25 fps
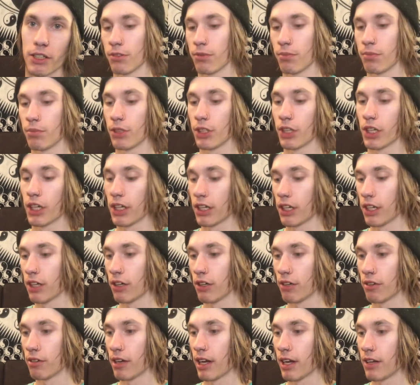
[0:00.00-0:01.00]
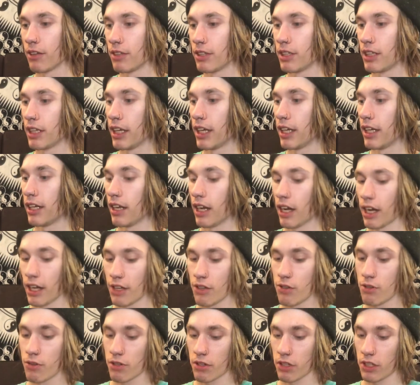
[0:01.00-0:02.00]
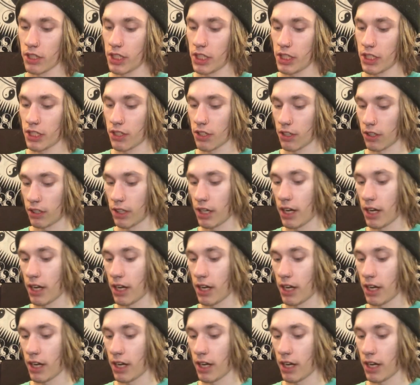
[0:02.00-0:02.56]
You're going to go around, and I usually start